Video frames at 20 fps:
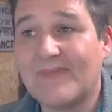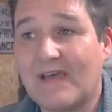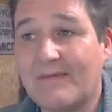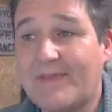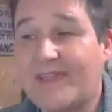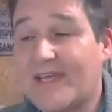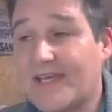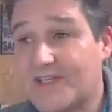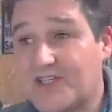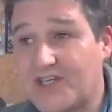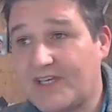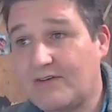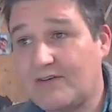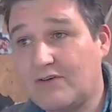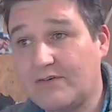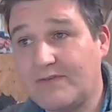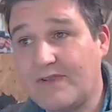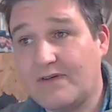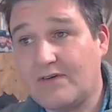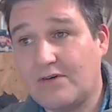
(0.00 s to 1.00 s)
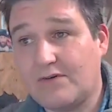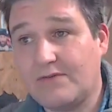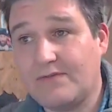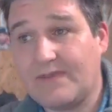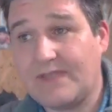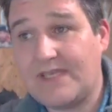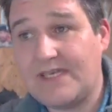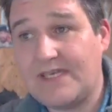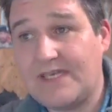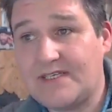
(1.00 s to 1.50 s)
I mean, that shit, all
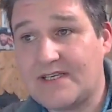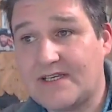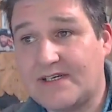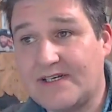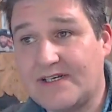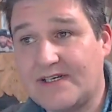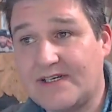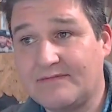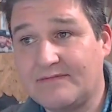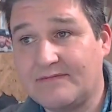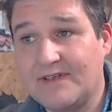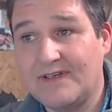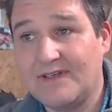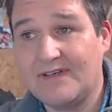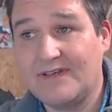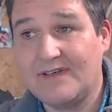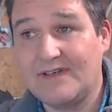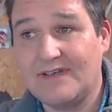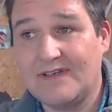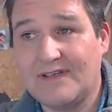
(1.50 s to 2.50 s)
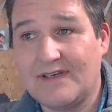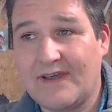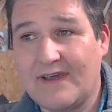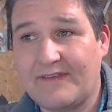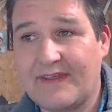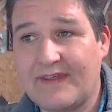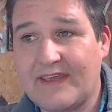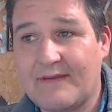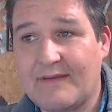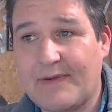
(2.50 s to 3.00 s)
these are
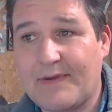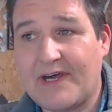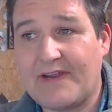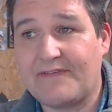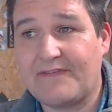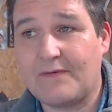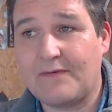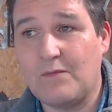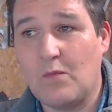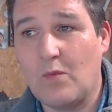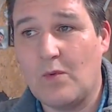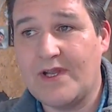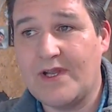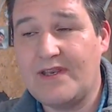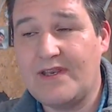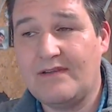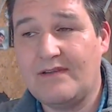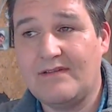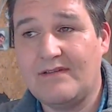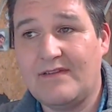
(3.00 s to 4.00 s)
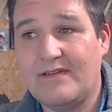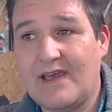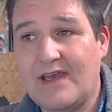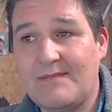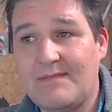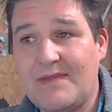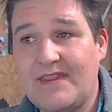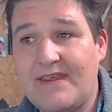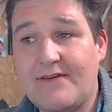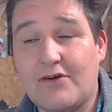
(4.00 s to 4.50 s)
I think apart from one, I
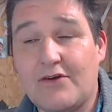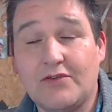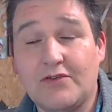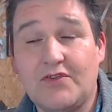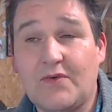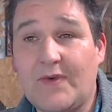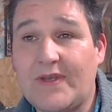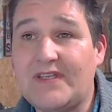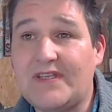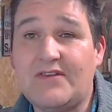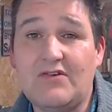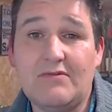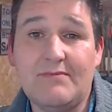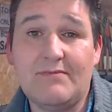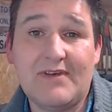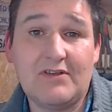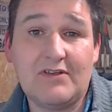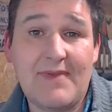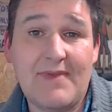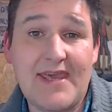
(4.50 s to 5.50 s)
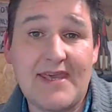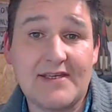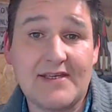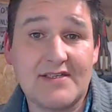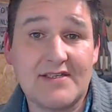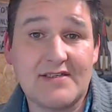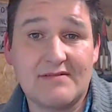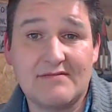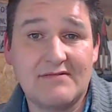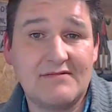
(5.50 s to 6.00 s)
mean, they're all 22 mil
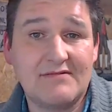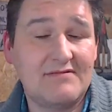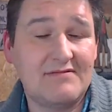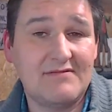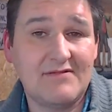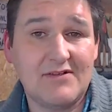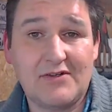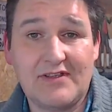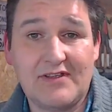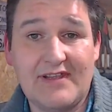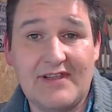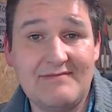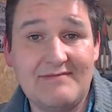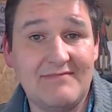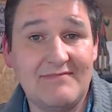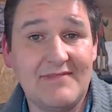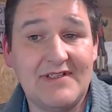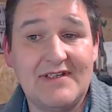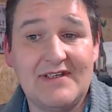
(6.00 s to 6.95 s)
mechs, all of them.